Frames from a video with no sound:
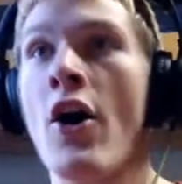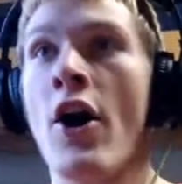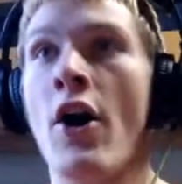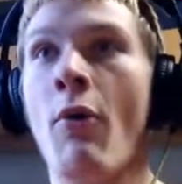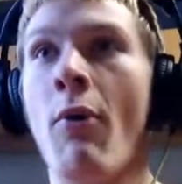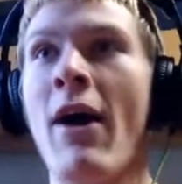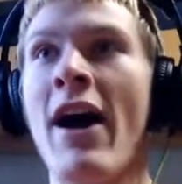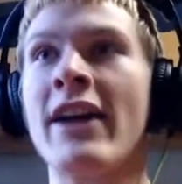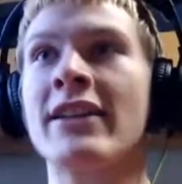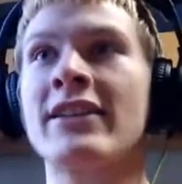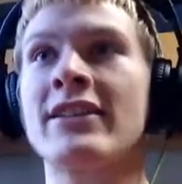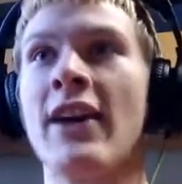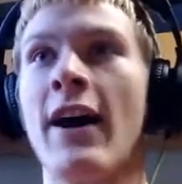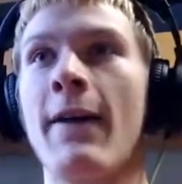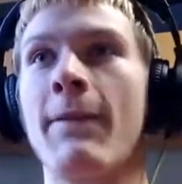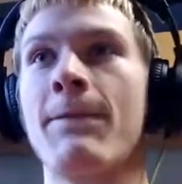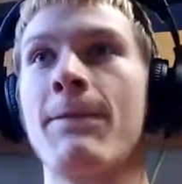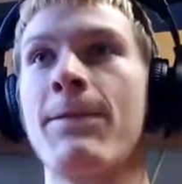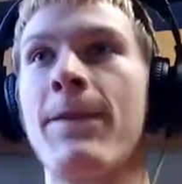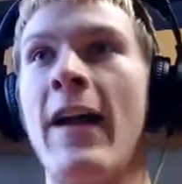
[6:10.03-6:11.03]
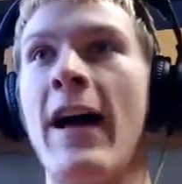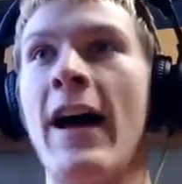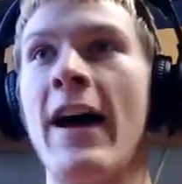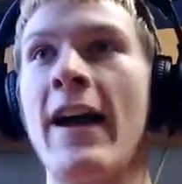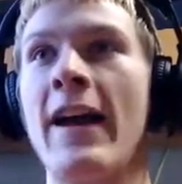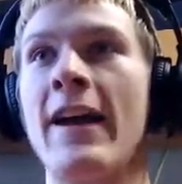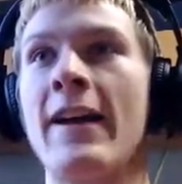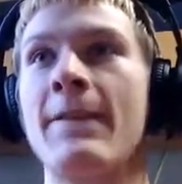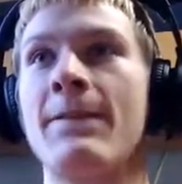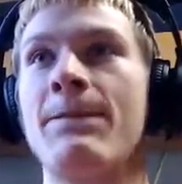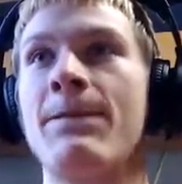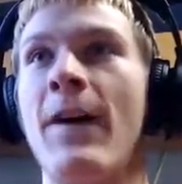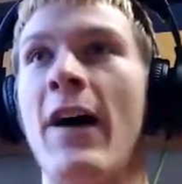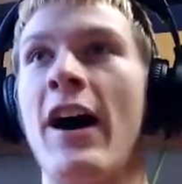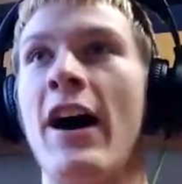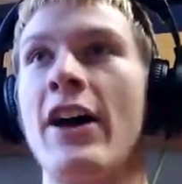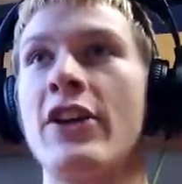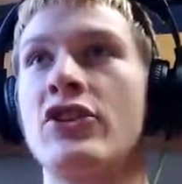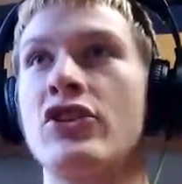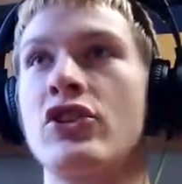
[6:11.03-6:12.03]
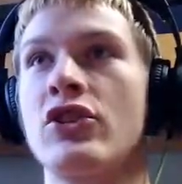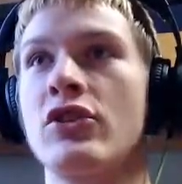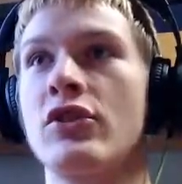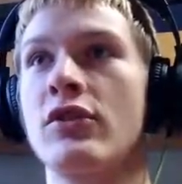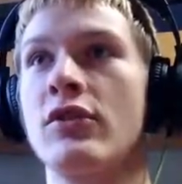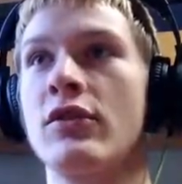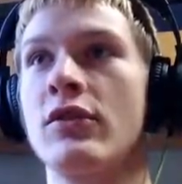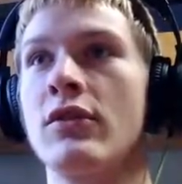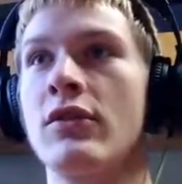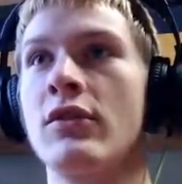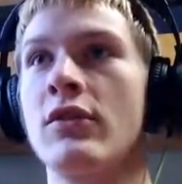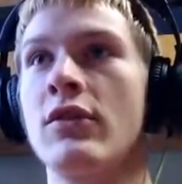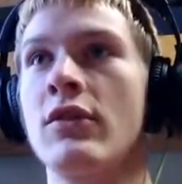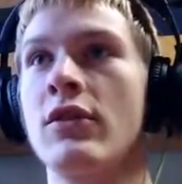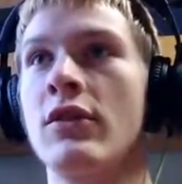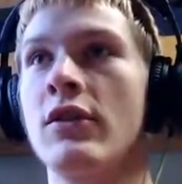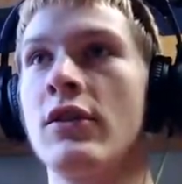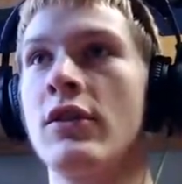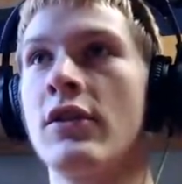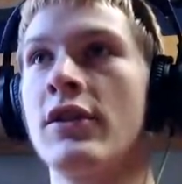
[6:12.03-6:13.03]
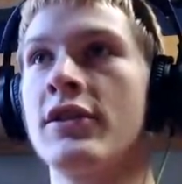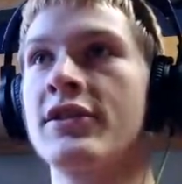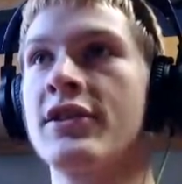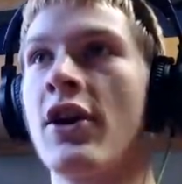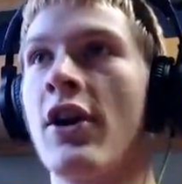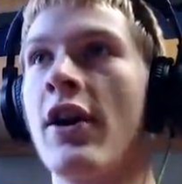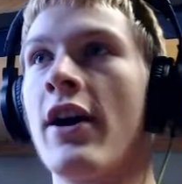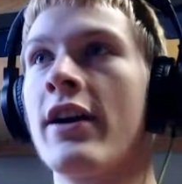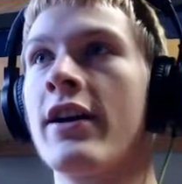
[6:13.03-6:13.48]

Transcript: What the flying fudge? What's going